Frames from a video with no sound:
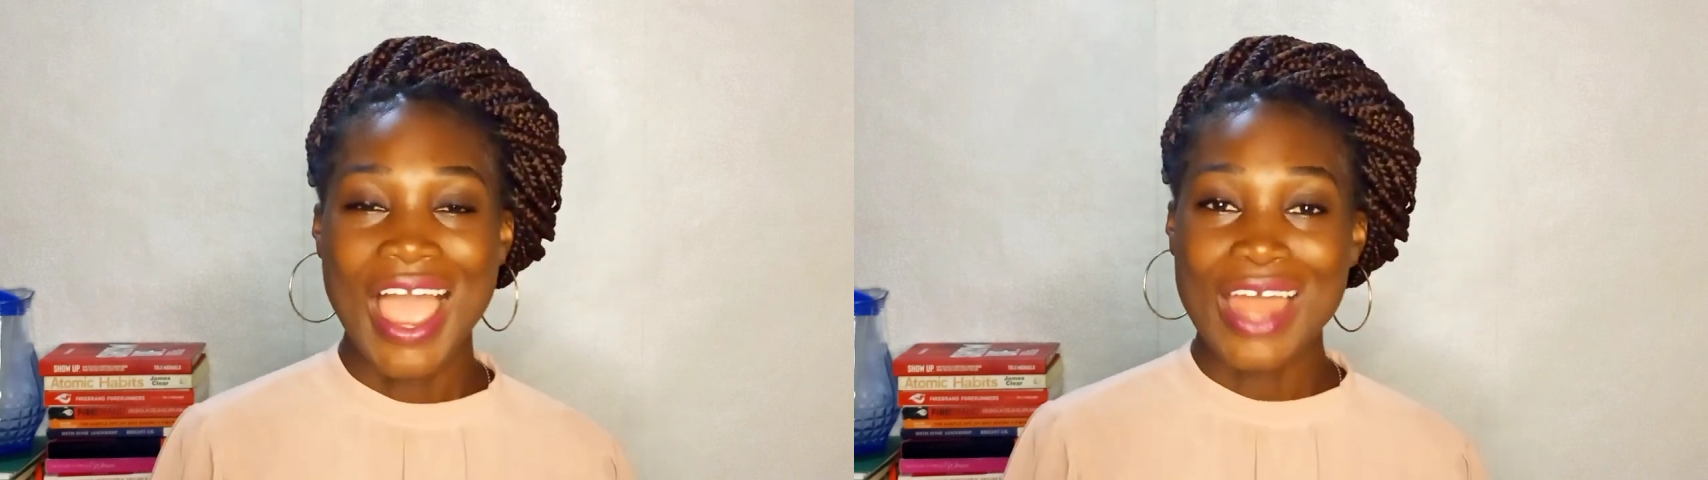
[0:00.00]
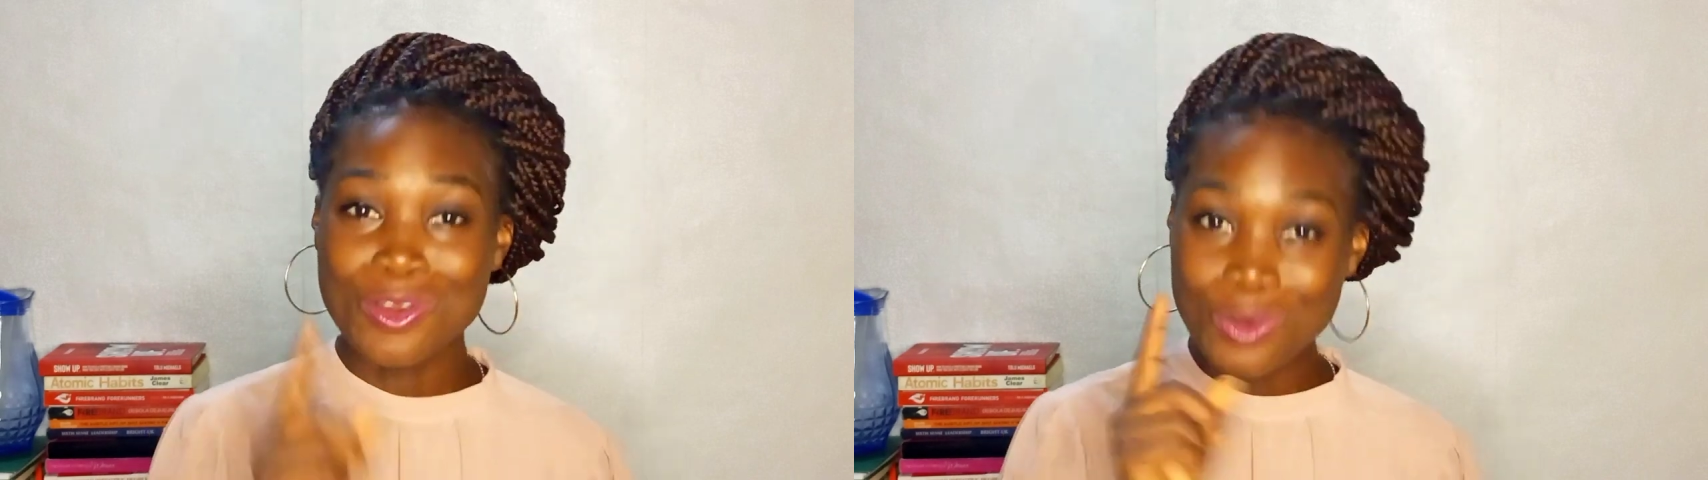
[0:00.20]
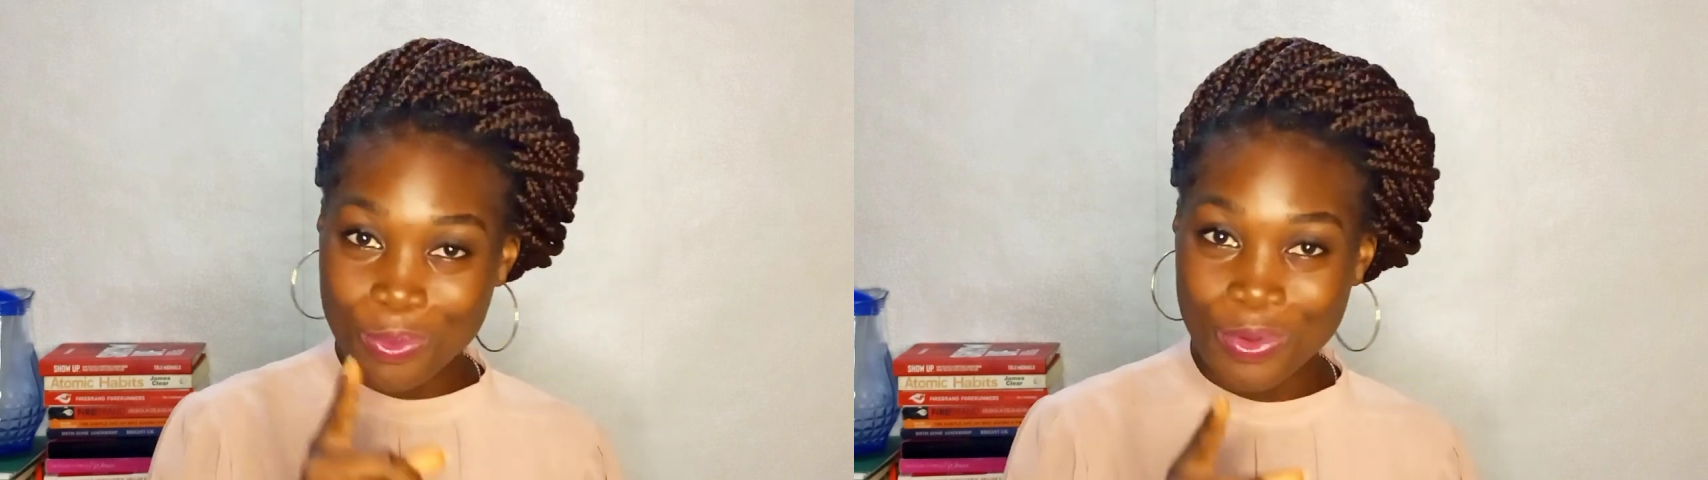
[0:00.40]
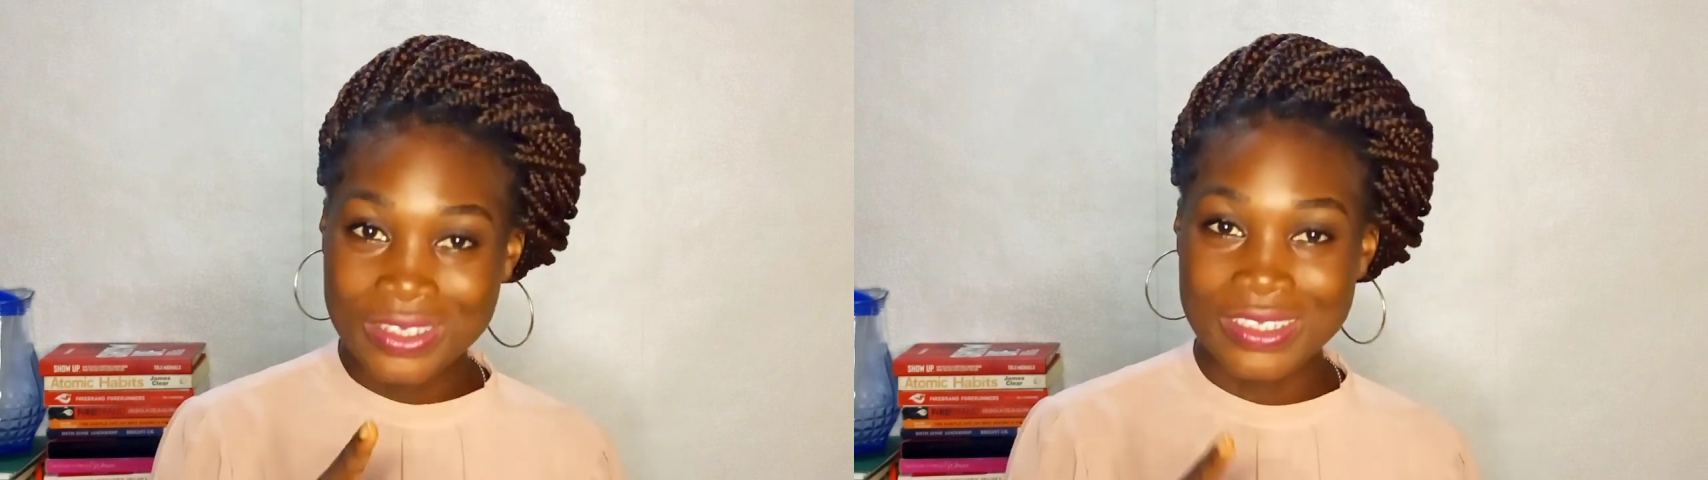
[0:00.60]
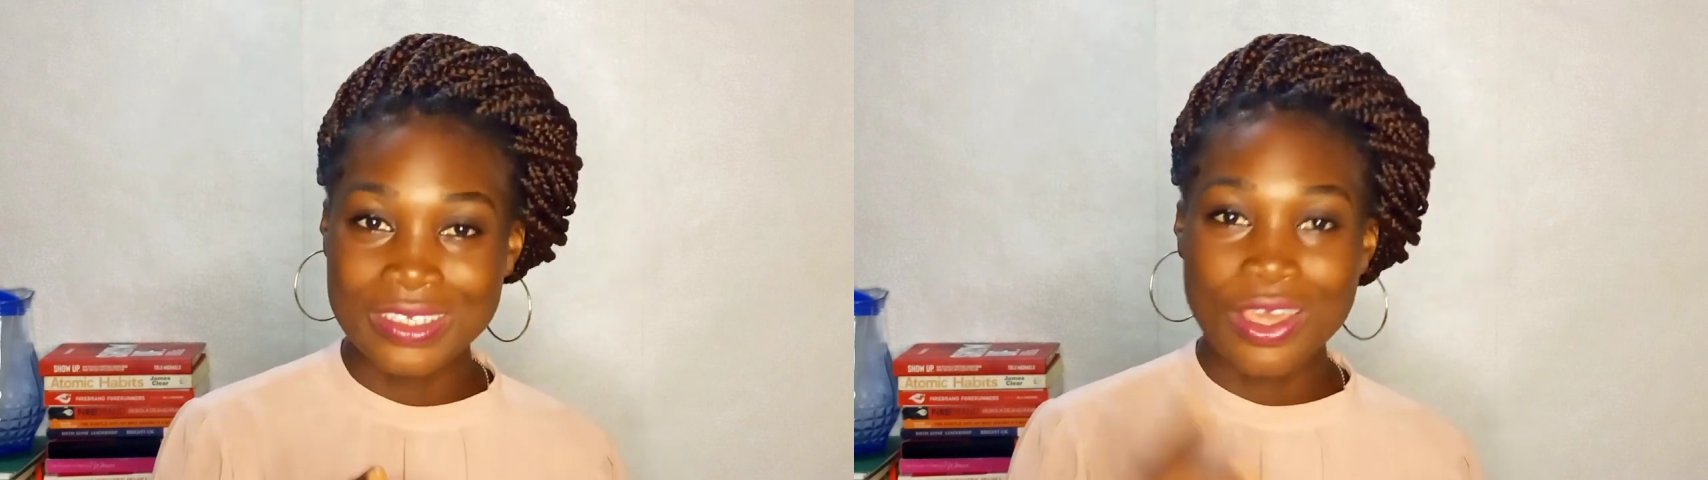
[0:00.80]
and
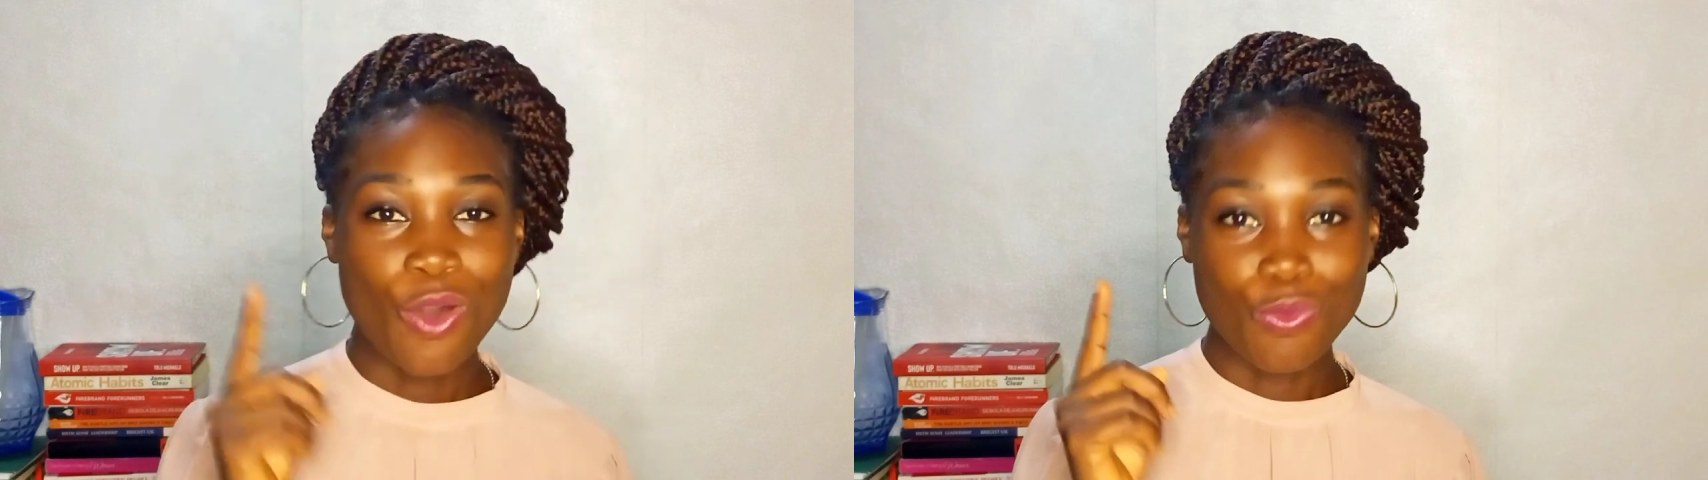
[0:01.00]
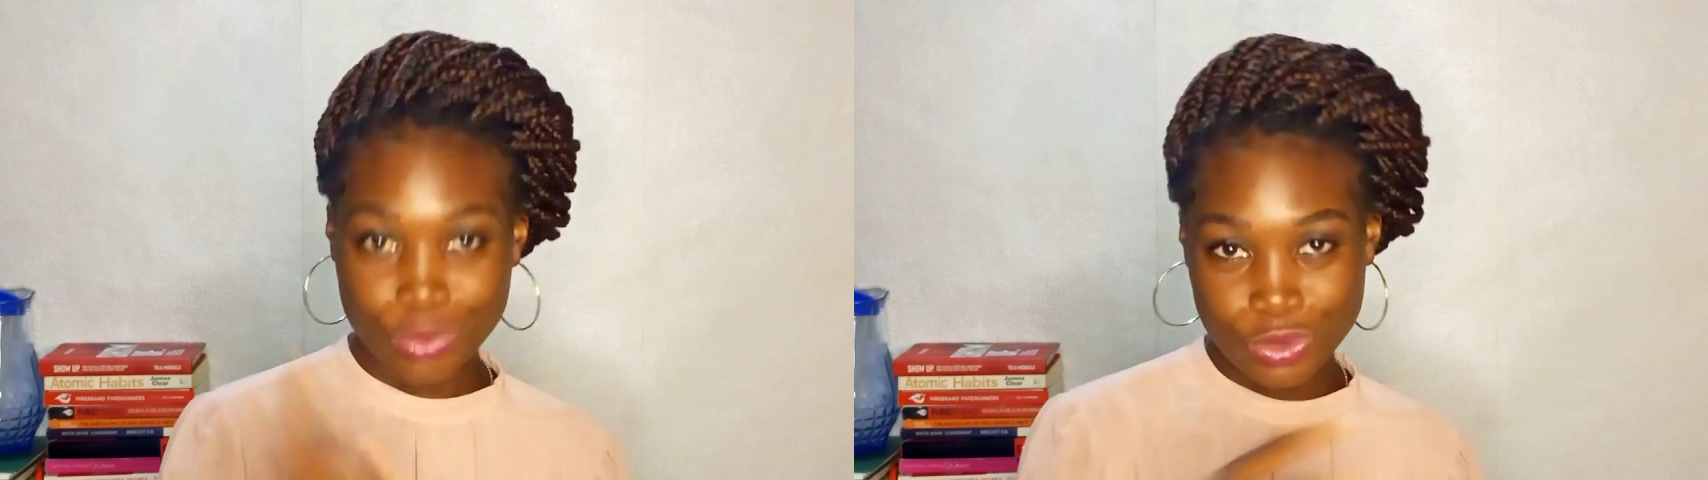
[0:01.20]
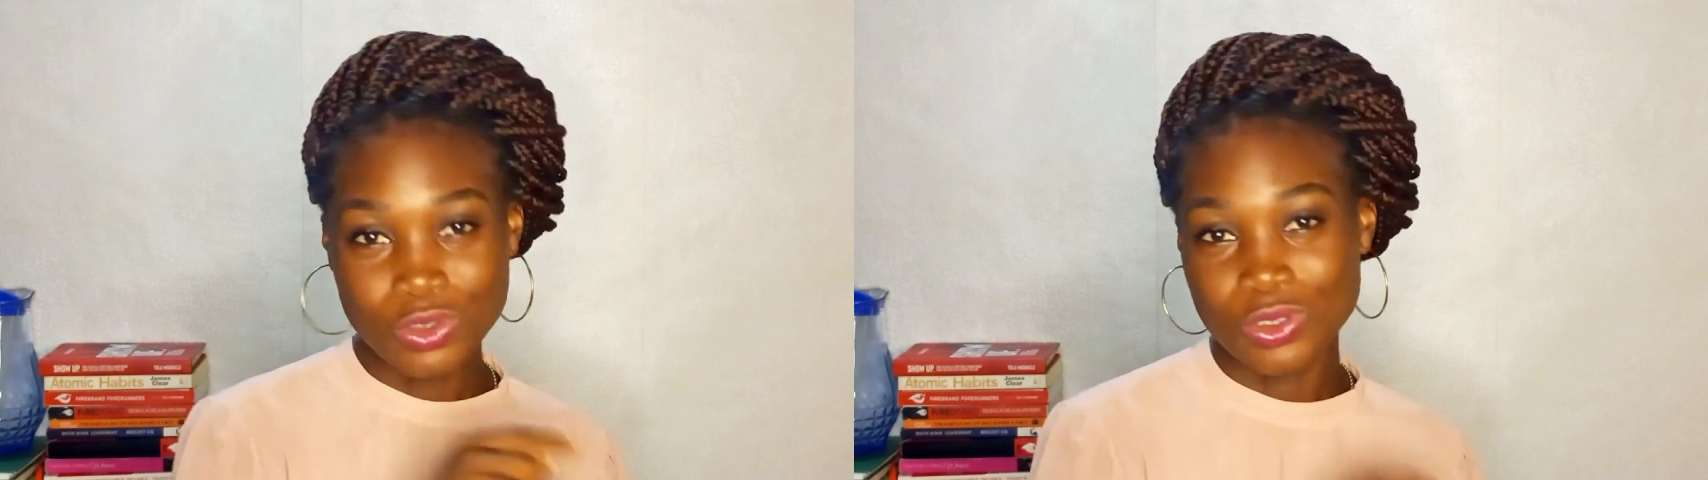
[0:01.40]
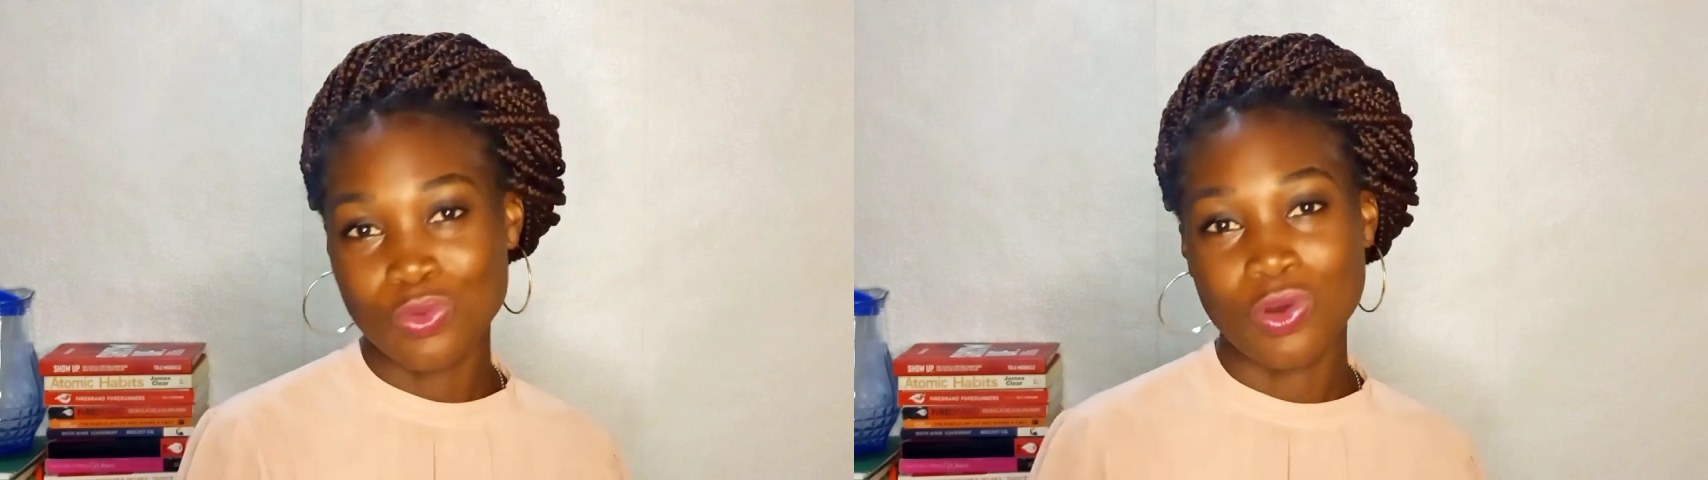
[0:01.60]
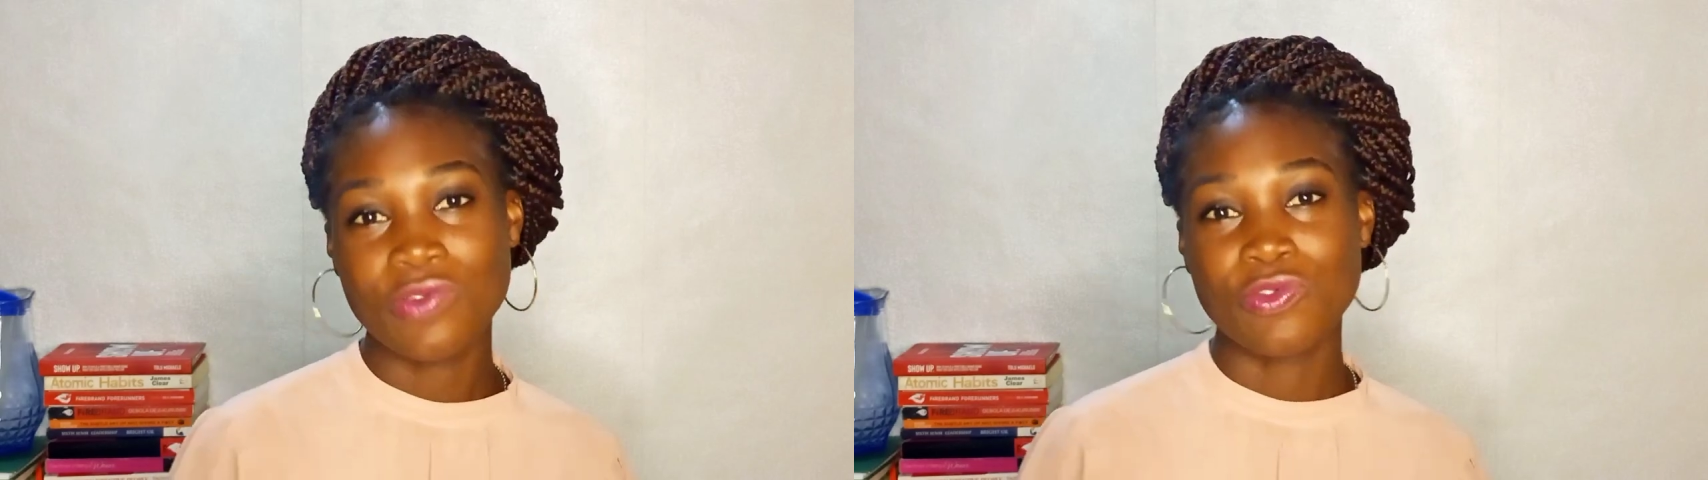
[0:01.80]
nobody will do the work